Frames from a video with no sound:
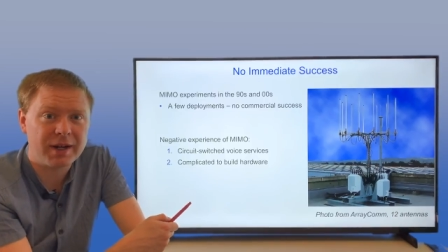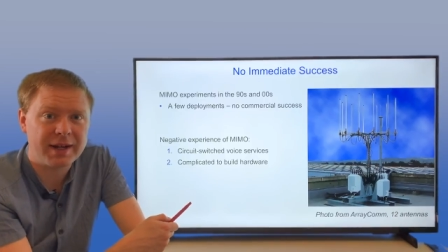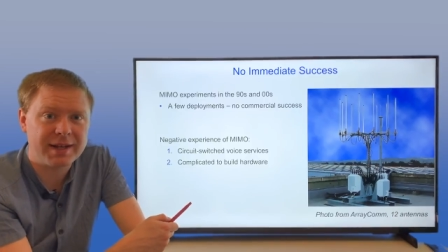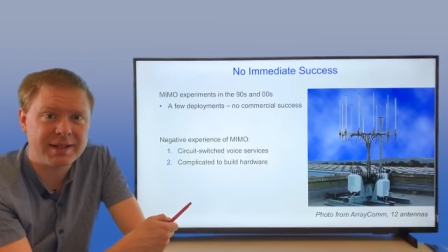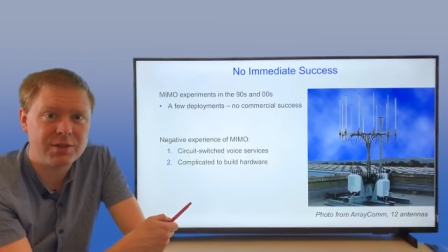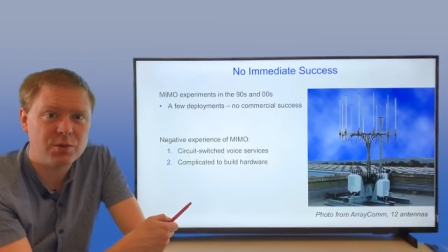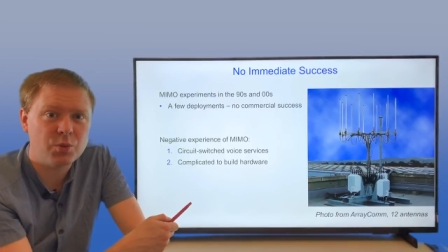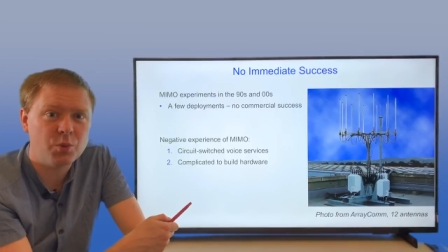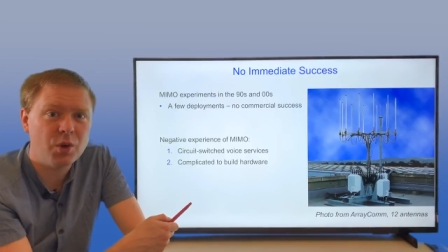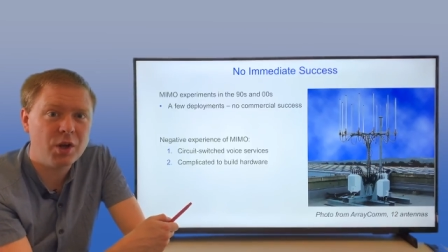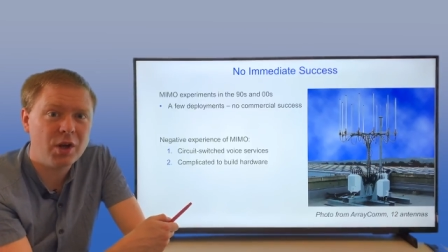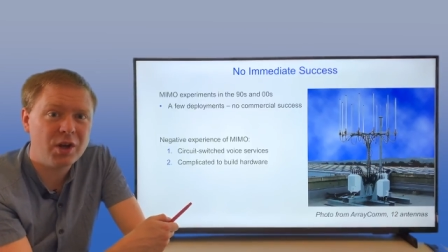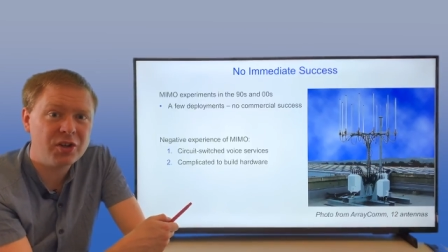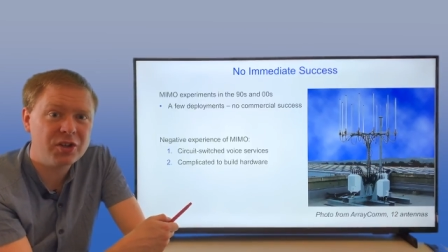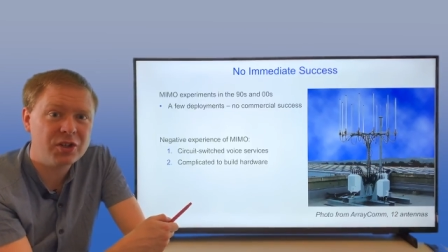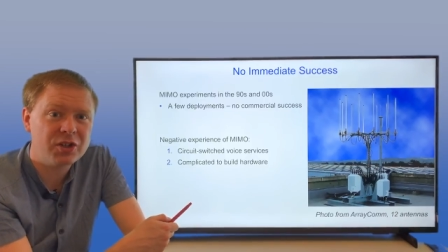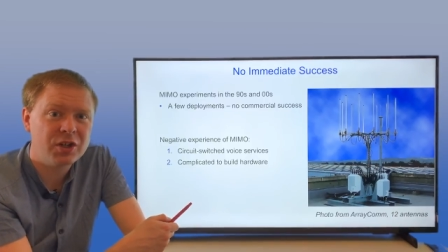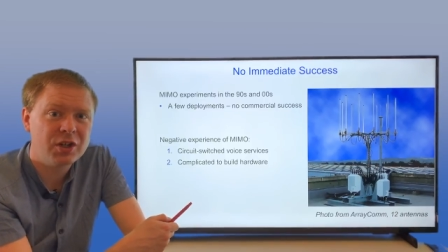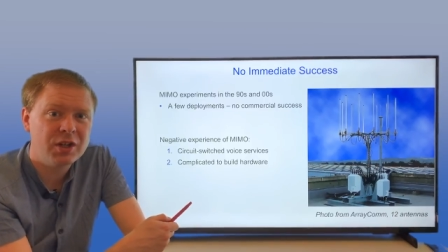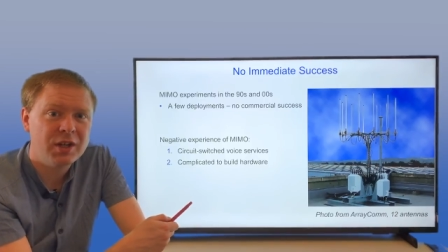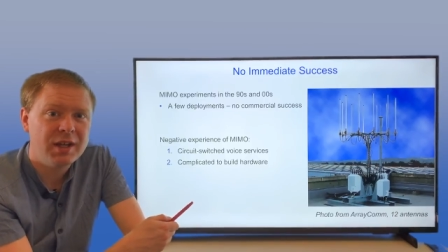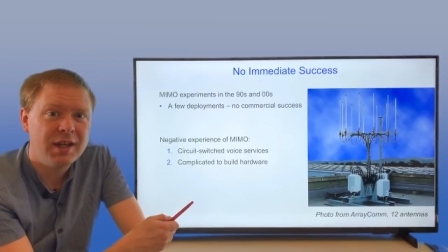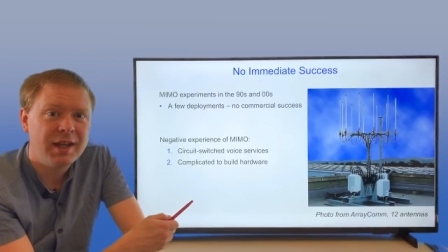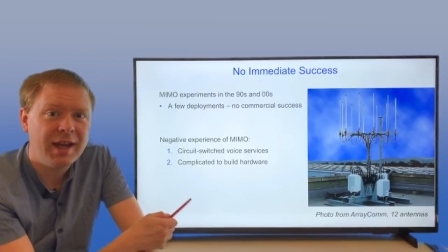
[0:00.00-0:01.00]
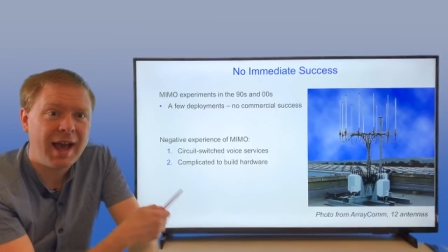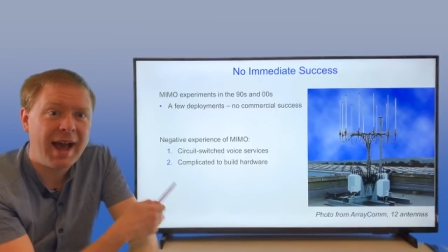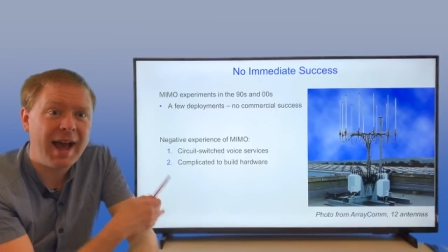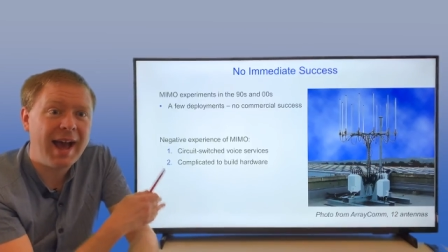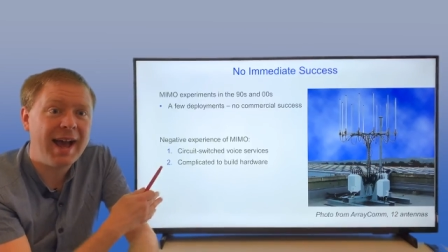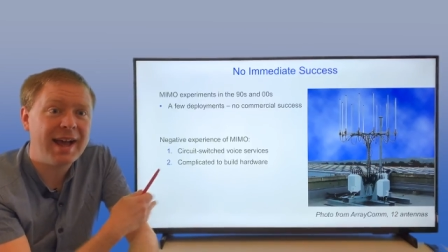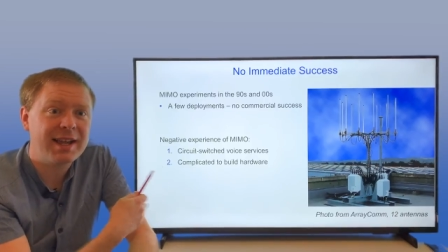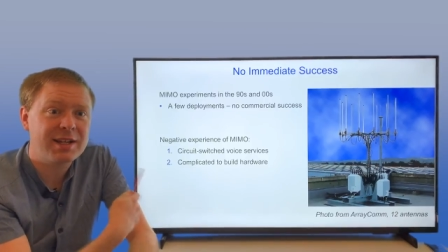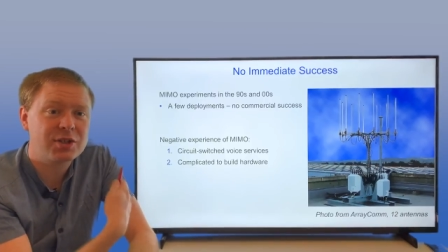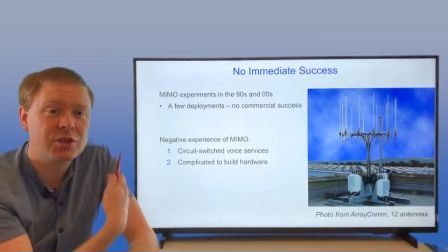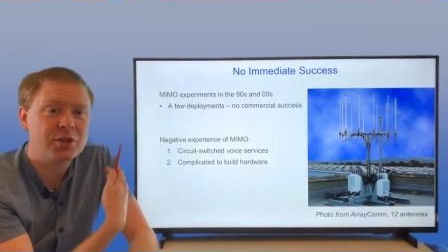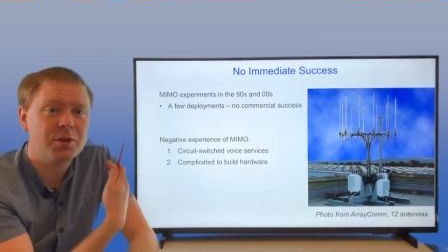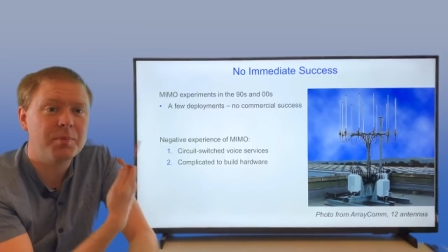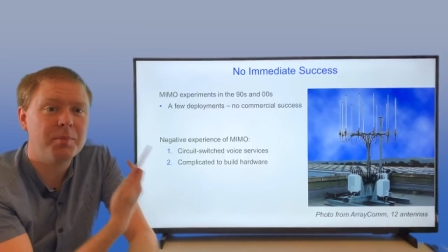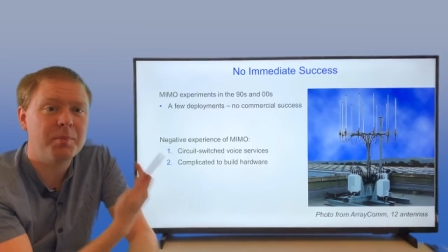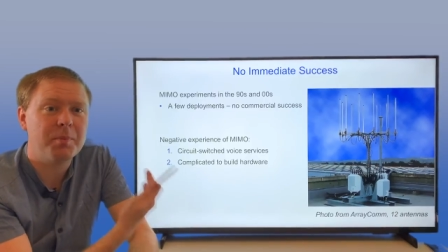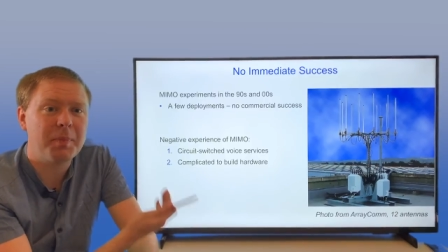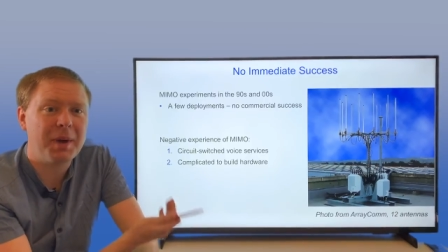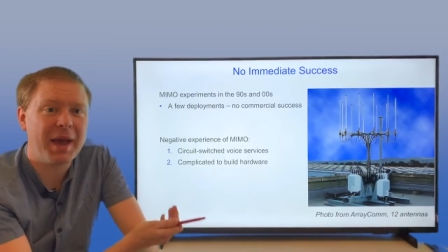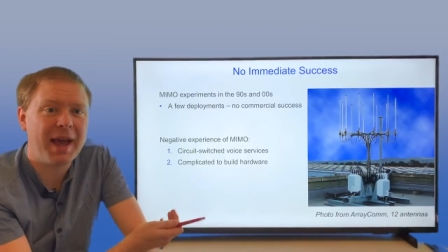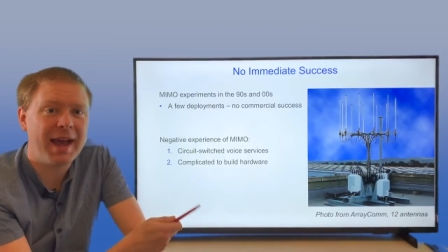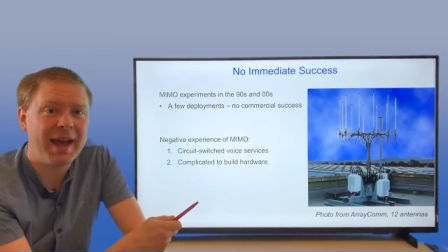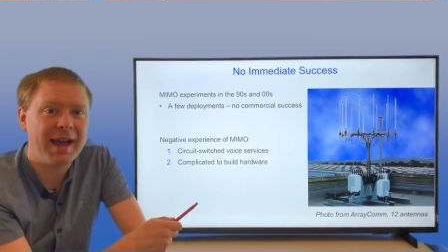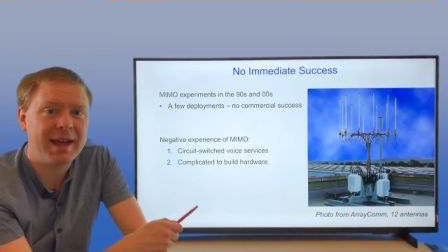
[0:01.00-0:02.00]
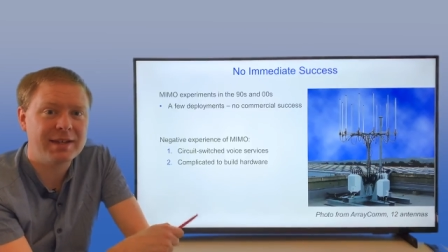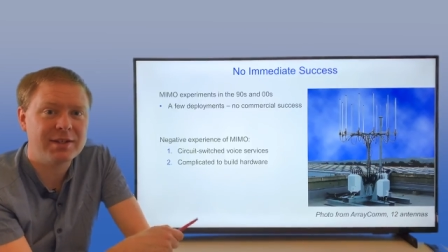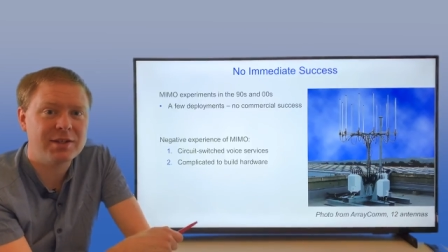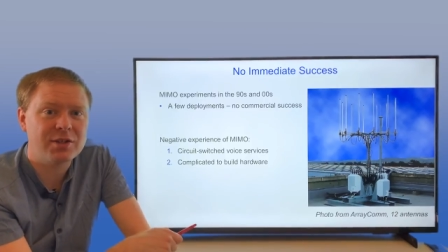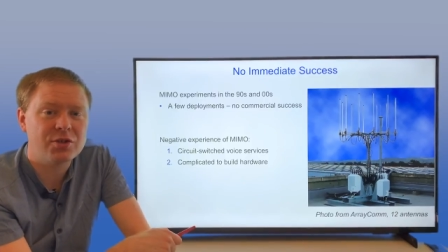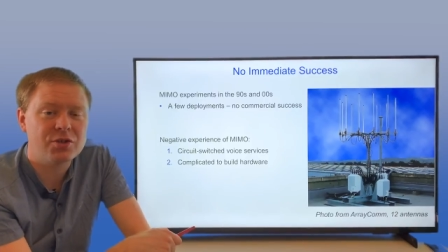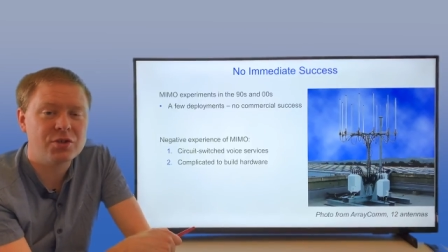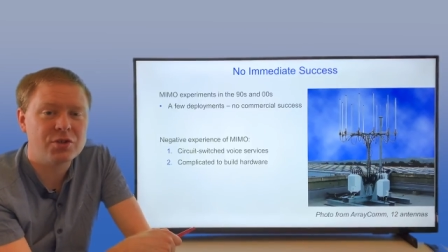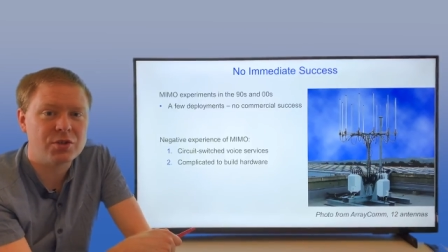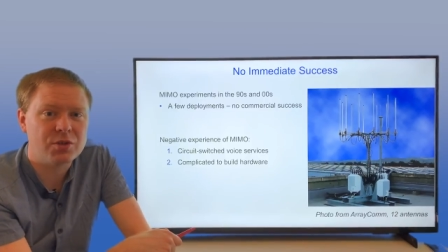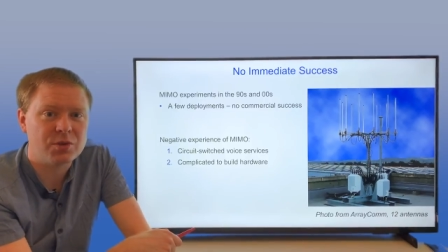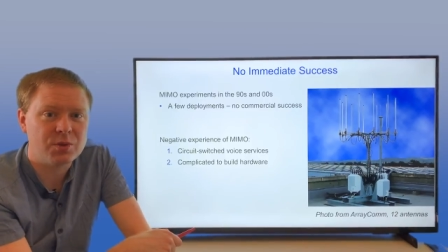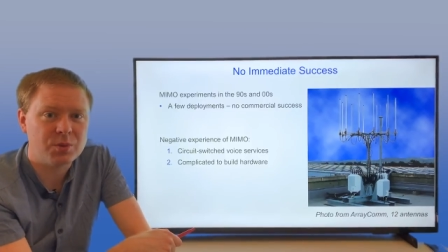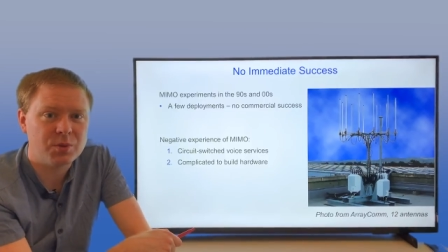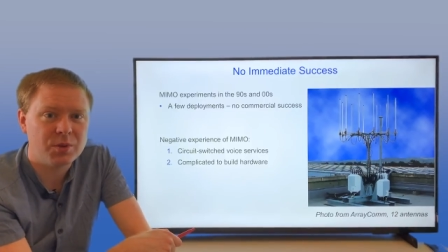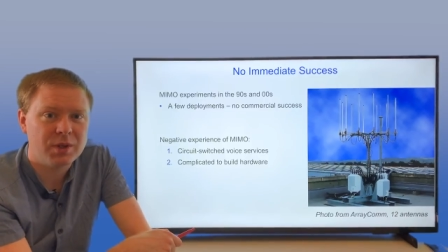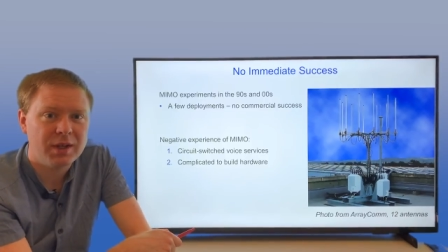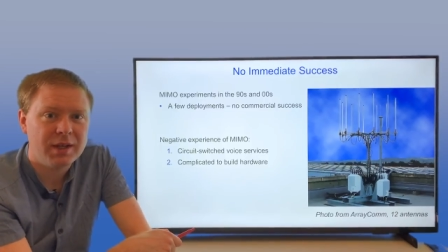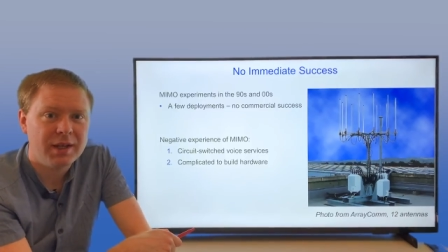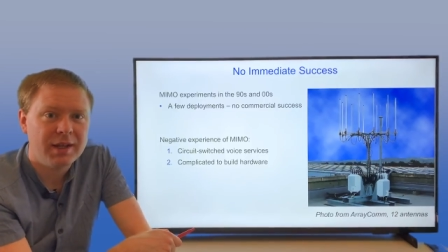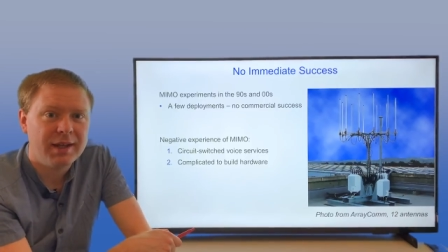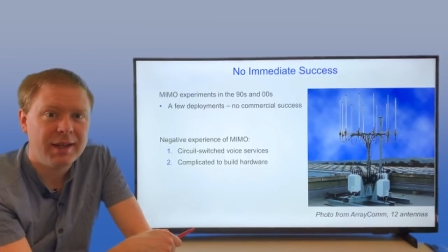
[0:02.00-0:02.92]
it to work, as compared to